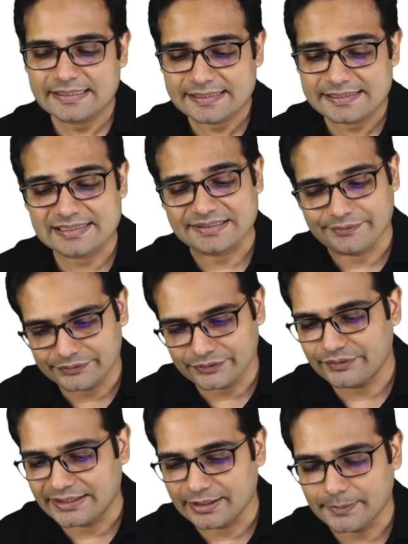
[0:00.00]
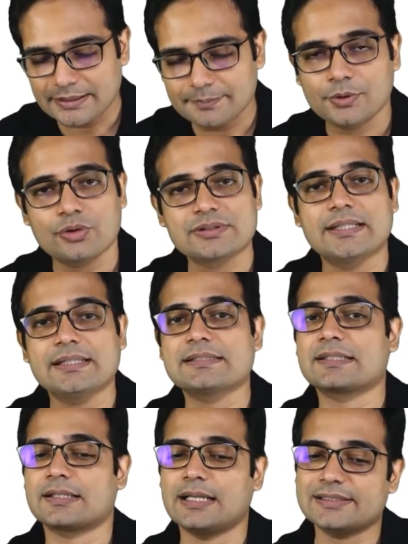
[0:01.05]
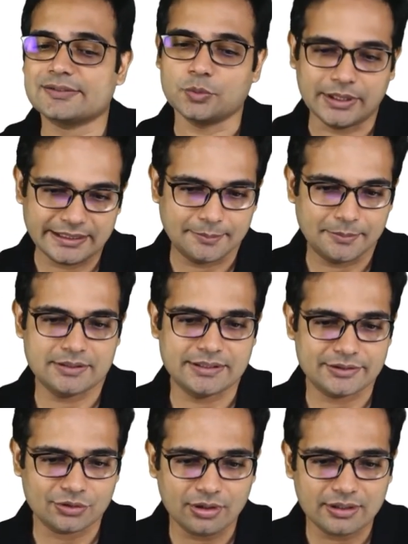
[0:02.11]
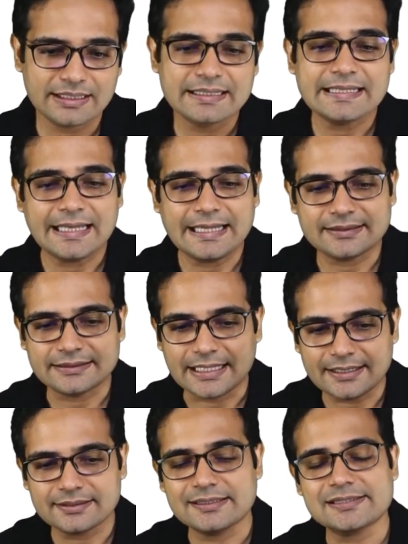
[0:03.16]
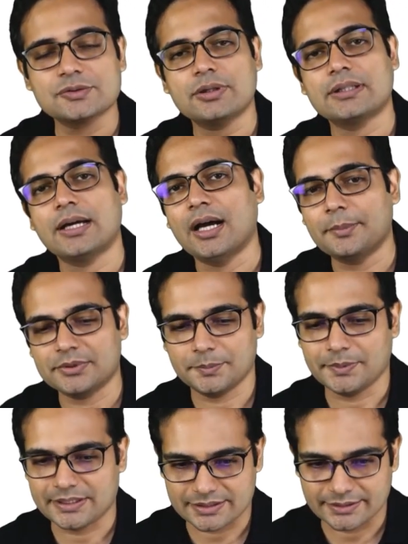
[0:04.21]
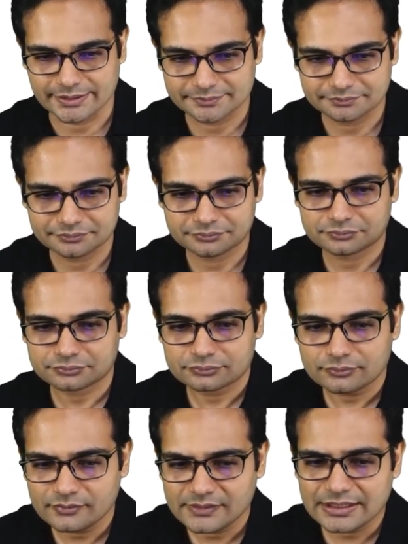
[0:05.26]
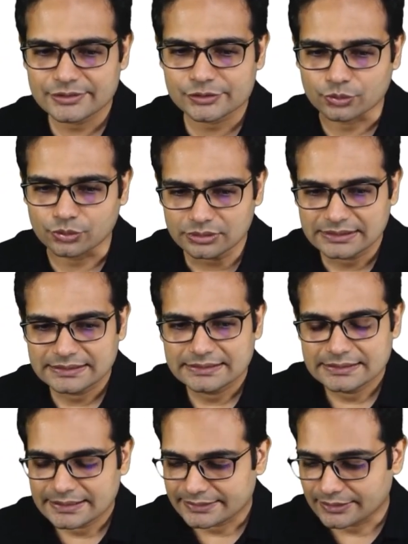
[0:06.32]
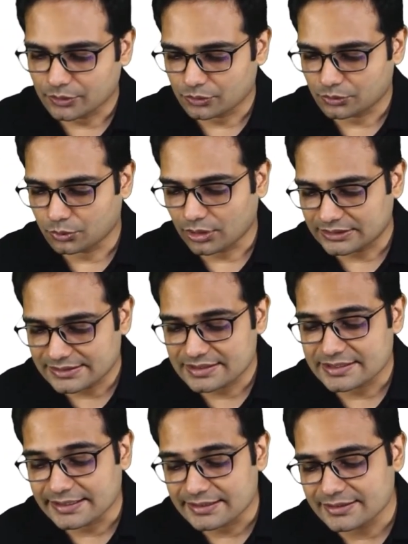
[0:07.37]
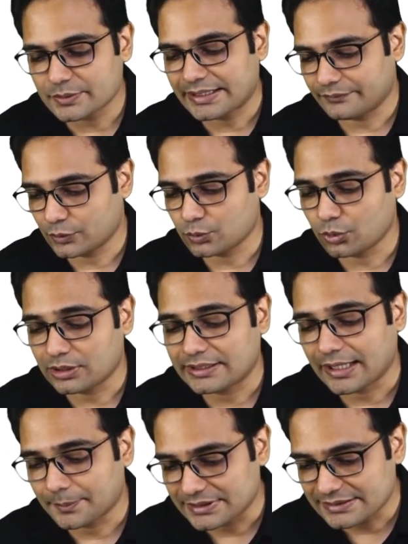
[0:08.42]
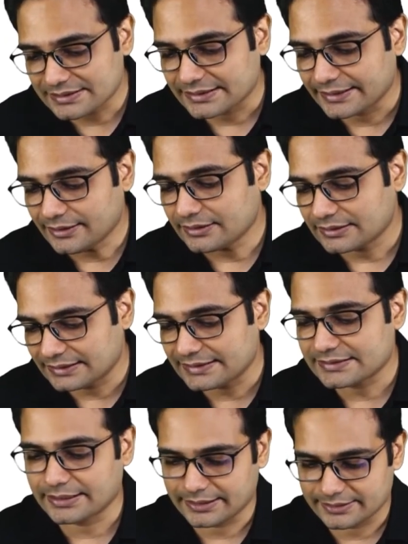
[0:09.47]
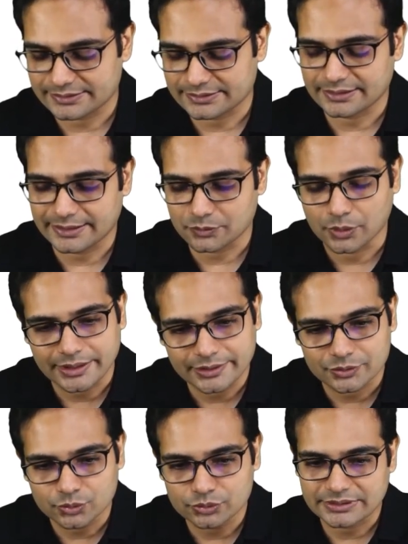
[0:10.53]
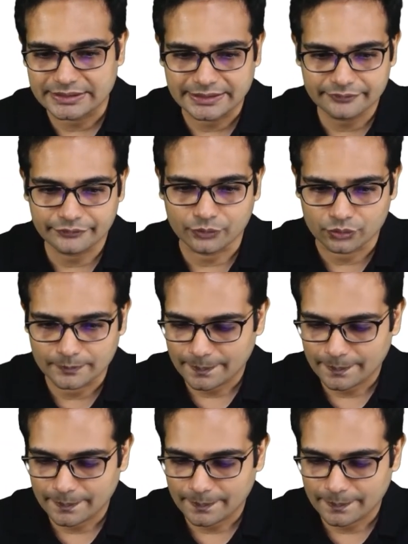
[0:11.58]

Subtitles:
is 750 ml because that is class 1 hemorrhagic shock and that does not harm the patient. So now what are the changes what happens in these grades, grade 1, 2, 3 and 4.